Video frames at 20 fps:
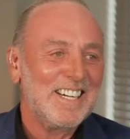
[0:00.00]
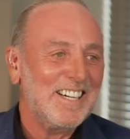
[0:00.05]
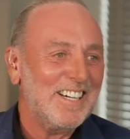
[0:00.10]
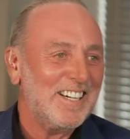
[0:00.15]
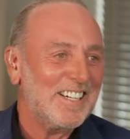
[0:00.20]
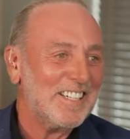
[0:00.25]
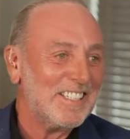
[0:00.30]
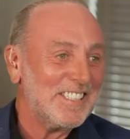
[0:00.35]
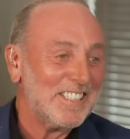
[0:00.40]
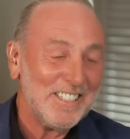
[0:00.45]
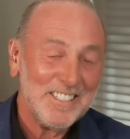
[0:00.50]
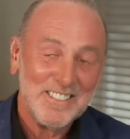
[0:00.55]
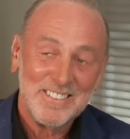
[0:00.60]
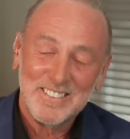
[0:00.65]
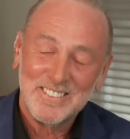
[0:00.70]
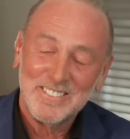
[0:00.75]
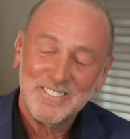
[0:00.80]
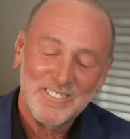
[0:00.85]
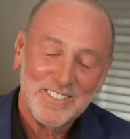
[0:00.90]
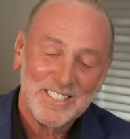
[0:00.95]
I
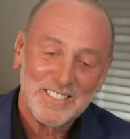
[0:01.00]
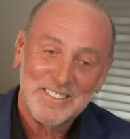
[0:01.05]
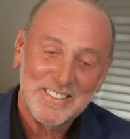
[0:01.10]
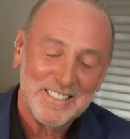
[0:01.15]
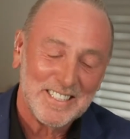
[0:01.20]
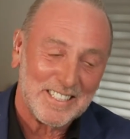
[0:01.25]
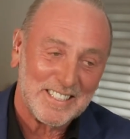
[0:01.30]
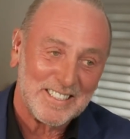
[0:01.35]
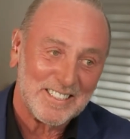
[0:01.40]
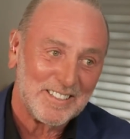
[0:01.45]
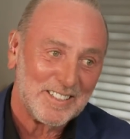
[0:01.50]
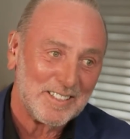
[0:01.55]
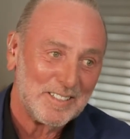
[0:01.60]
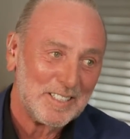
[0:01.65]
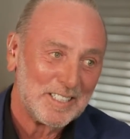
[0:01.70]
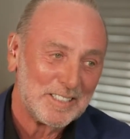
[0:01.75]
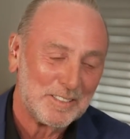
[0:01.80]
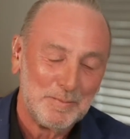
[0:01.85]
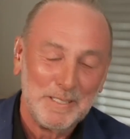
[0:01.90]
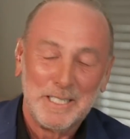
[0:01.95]
don't, well, you know,
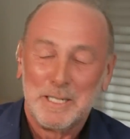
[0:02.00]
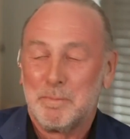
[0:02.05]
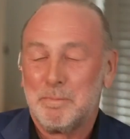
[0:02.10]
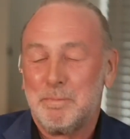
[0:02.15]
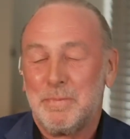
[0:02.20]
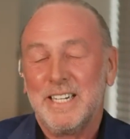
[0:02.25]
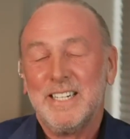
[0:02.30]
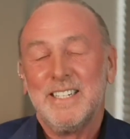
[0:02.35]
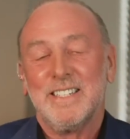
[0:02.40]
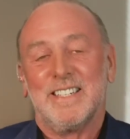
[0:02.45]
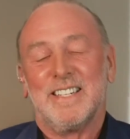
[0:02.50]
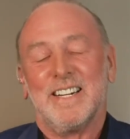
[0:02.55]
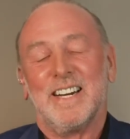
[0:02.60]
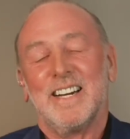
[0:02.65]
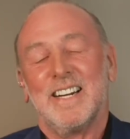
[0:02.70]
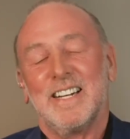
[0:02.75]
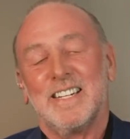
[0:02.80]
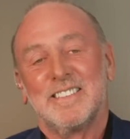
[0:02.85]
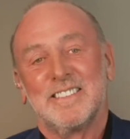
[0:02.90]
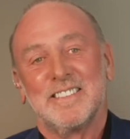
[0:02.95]
it's been a big
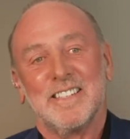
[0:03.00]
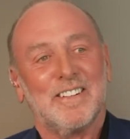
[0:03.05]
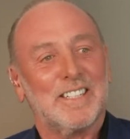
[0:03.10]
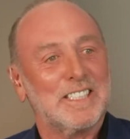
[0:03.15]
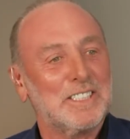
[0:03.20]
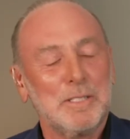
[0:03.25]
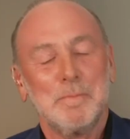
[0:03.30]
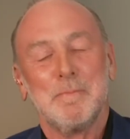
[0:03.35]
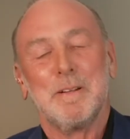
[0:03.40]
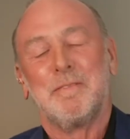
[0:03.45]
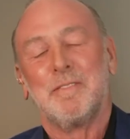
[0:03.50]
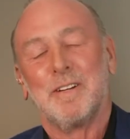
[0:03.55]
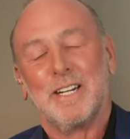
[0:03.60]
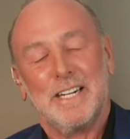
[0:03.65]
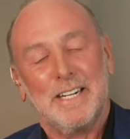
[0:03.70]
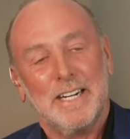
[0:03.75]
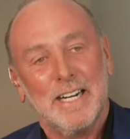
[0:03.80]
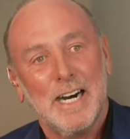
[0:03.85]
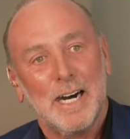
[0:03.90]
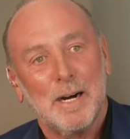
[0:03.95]
day, so I should be
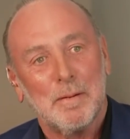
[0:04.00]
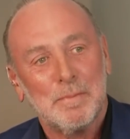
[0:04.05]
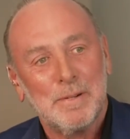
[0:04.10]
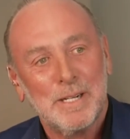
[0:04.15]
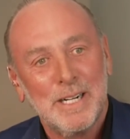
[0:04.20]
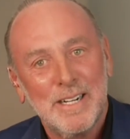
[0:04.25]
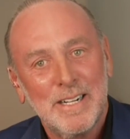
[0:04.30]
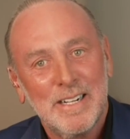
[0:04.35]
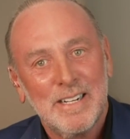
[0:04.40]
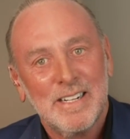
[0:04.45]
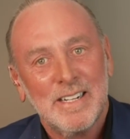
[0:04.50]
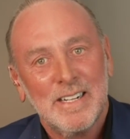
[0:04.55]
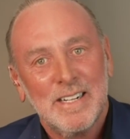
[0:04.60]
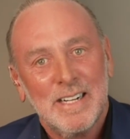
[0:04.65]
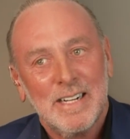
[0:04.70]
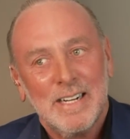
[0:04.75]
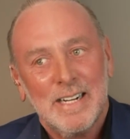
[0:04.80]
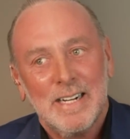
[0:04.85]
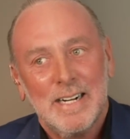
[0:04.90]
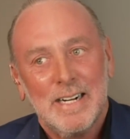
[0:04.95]
filling up
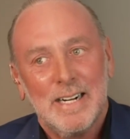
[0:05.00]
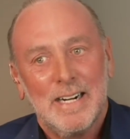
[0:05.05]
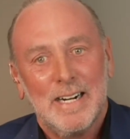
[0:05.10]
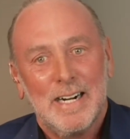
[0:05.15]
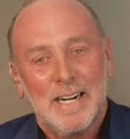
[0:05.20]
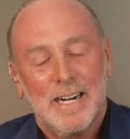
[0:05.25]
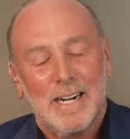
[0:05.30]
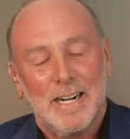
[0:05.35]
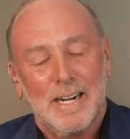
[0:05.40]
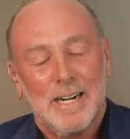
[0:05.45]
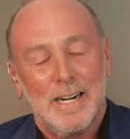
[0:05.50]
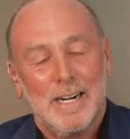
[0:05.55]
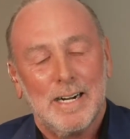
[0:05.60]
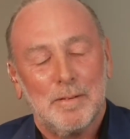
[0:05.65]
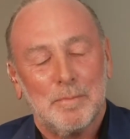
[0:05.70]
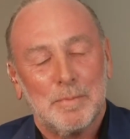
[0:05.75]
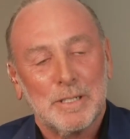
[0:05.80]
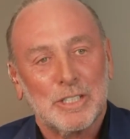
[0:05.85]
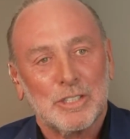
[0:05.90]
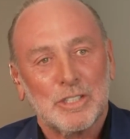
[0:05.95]

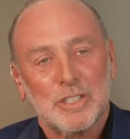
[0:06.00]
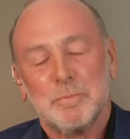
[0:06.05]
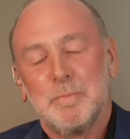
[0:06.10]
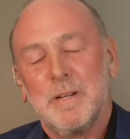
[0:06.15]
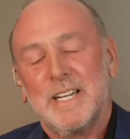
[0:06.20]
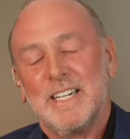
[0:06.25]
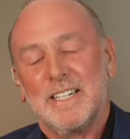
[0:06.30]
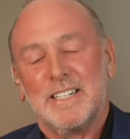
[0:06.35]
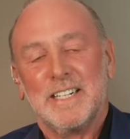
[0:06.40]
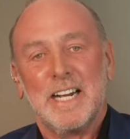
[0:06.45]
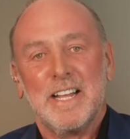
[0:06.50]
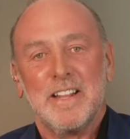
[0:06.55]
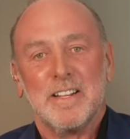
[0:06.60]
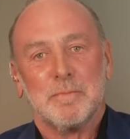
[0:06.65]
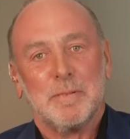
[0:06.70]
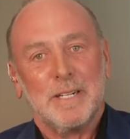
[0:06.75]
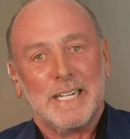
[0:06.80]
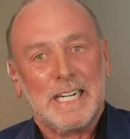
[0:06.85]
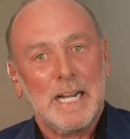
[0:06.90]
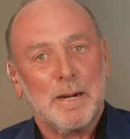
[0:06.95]
because it's been a day
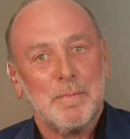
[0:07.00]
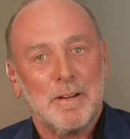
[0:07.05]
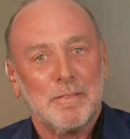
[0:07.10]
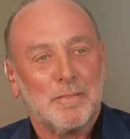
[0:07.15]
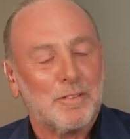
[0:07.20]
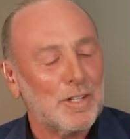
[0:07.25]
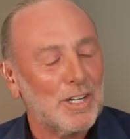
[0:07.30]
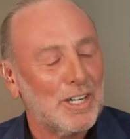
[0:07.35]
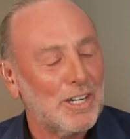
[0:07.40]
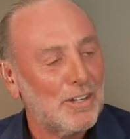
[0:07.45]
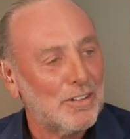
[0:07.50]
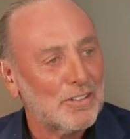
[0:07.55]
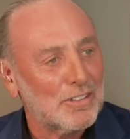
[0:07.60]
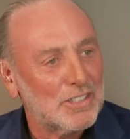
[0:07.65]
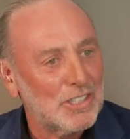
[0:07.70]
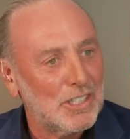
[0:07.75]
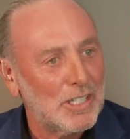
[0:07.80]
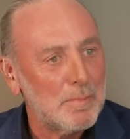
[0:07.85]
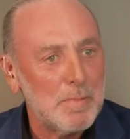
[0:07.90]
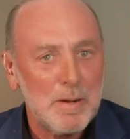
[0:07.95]
that's been coming for a long
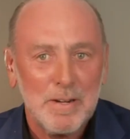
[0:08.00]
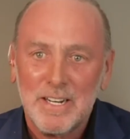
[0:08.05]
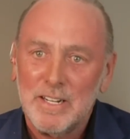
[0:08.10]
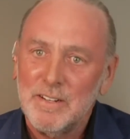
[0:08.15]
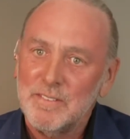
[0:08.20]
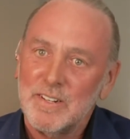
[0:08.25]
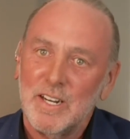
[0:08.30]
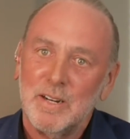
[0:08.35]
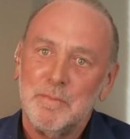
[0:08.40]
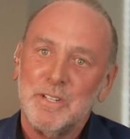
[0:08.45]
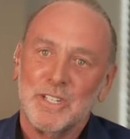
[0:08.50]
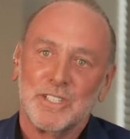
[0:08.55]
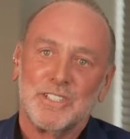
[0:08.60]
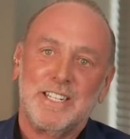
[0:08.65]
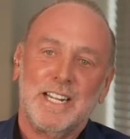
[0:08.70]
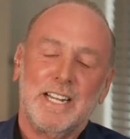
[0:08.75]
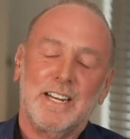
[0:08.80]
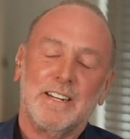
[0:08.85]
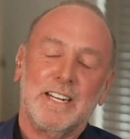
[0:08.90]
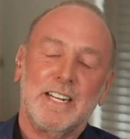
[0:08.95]
time. I'm not
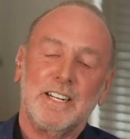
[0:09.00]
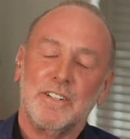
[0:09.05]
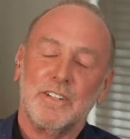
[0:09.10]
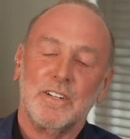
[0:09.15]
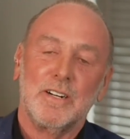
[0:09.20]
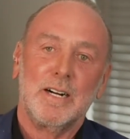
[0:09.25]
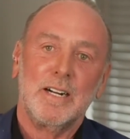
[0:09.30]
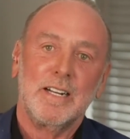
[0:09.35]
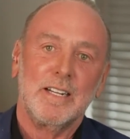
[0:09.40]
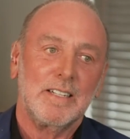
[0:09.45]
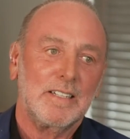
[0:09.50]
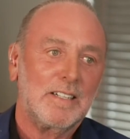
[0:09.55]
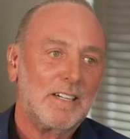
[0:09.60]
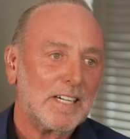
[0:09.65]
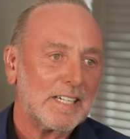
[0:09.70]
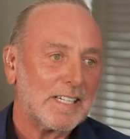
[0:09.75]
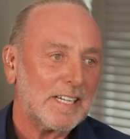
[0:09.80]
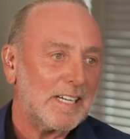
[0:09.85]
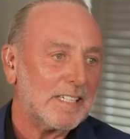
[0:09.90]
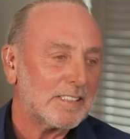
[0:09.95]
down, Andrew.
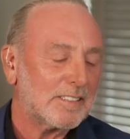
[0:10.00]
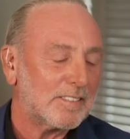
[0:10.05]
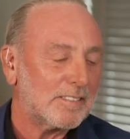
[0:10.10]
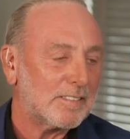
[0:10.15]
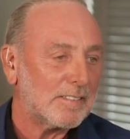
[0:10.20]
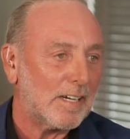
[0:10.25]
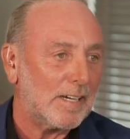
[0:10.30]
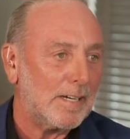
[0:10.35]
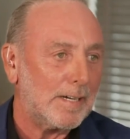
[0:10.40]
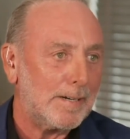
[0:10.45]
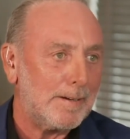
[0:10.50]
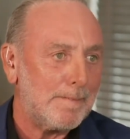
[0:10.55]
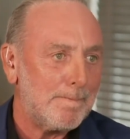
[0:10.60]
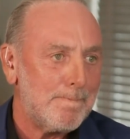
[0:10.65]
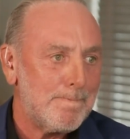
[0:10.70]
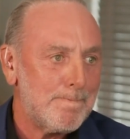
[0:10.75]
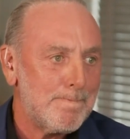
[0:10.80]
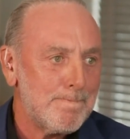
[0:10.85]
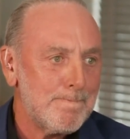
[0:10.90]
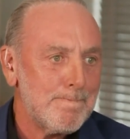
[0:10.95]
I guess I'm
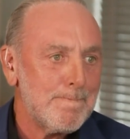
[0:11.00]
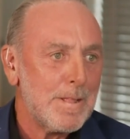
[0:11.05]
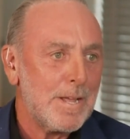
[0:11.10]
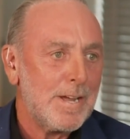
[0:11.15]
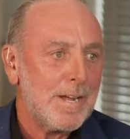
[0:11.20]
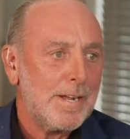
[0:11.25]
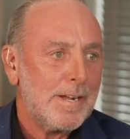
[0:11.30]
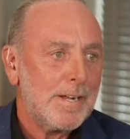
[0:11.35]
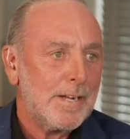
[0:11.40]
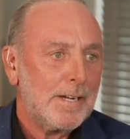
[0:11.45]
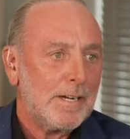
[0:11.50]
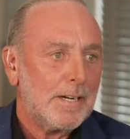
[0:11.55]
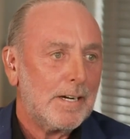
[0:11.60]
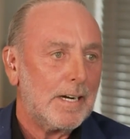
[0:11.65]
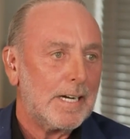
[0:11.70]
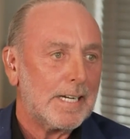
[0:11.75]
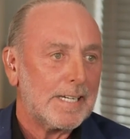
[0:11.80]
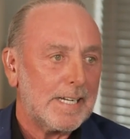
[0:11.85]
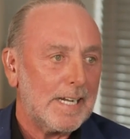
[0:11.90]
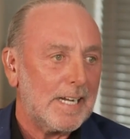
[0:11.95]

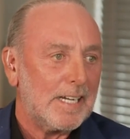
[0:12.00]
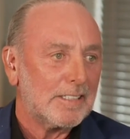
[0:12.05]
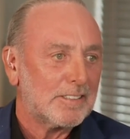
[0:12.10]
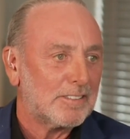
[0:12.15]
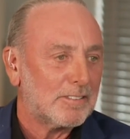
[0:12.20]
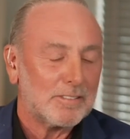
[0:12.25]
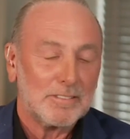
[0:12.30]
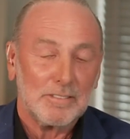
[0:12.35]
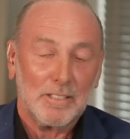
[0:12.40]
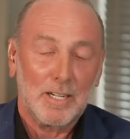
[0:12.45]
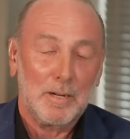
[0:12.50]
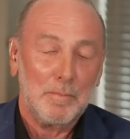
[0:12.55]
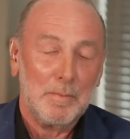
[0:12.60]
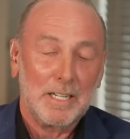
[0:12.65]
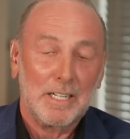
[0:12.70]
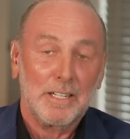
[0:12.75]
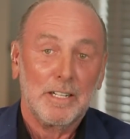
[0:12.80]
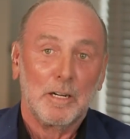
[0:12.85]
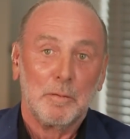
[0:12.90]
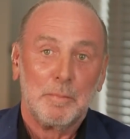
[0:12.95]

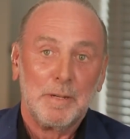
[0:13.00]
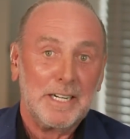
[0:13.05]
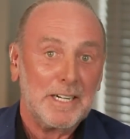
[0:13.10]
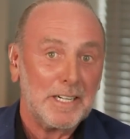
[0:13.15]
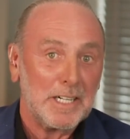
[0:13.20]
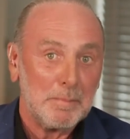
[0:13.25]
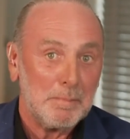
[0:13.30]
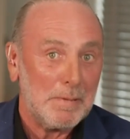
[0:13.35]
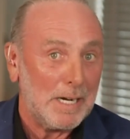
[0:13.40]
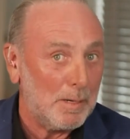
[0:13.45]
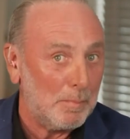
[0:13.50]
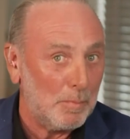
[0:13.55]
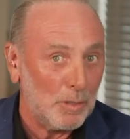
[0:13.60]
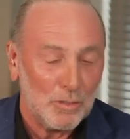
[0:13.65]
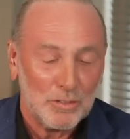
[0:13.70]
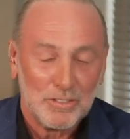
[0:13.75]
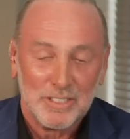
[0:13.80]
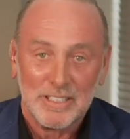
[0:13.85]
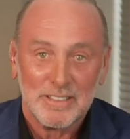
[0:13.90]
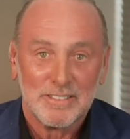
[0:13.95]
a little bit in a
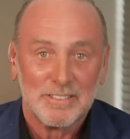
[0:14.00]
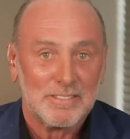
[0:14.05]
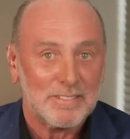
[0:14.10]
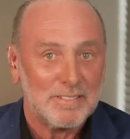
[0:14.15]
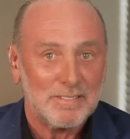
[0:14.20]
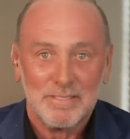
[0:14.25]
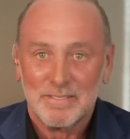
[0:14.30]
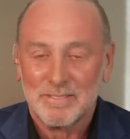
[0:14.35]
bubble, just,